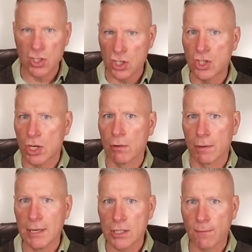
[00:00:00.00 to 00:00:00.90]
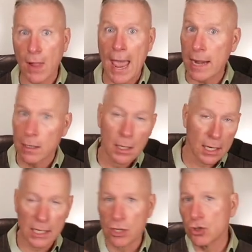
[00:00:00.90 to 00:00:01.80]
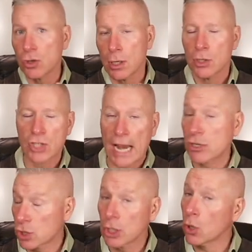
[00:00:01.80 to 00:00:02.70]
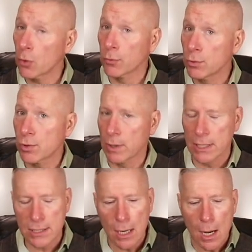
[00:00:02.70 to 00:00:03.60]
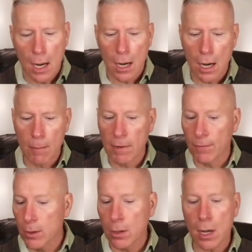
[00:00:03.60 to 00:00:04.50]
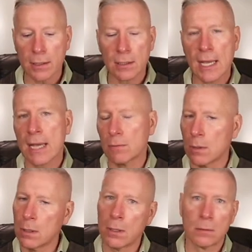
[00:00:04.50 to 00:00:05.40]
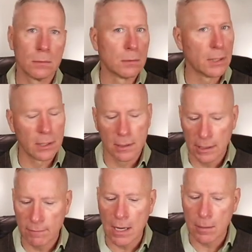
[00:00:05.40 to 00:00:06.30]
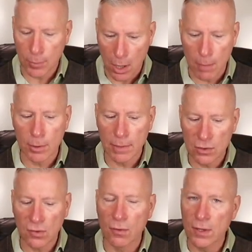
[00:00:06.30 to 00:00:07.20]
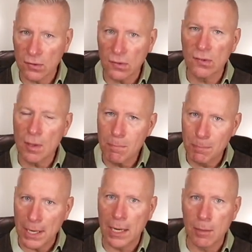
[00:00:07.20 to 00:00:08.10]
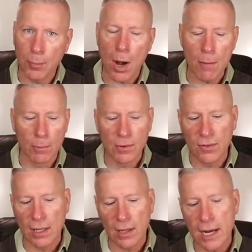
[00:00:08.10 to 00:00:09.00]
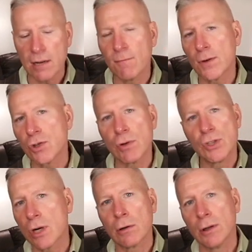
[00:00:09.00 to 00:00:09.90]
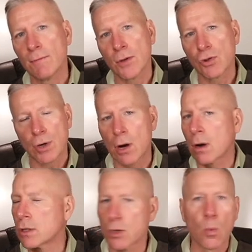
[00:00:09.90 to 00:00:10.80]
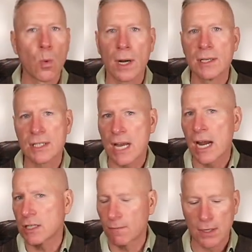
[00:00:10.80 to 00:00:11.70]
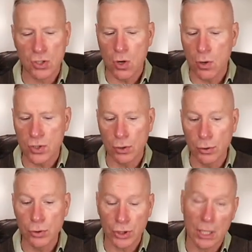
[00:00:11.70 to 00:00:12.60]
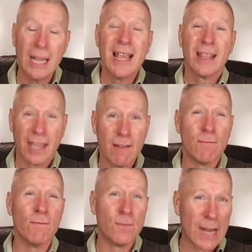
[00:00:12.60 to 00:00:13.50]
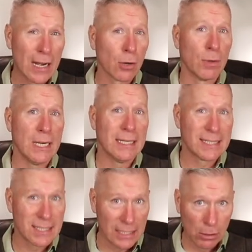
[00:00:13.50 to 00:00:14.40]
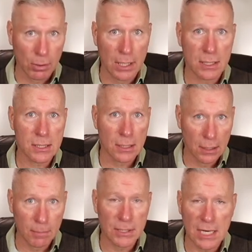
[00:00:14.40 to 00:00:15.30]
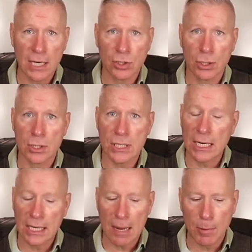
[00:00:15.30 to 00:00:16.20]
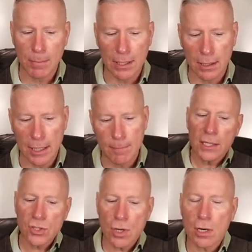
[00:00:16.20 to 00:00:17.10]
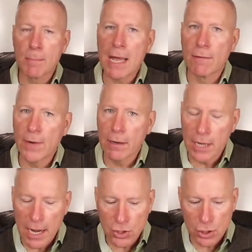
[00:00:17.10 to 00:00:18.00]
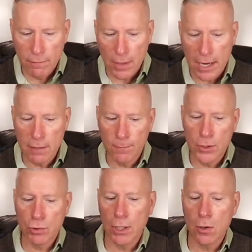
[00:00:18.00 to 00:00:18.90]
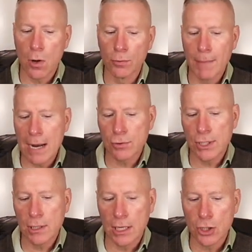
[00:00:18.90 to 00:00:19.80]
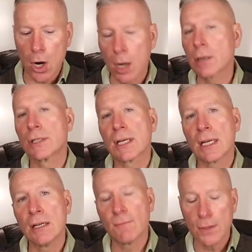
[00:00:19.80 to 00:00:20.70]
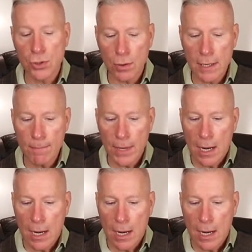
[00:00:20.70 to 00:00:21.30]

just generally means flat. Again, tanks can go through trees. If they're caught in that, they've got a problem. And so this is the big problem, is that light infantry, jungle infantry aren't a one-size-fits-all solution. They have very serious limitations in capability. Let's talk about a variation of light infantry called mountain and Arctic infantry.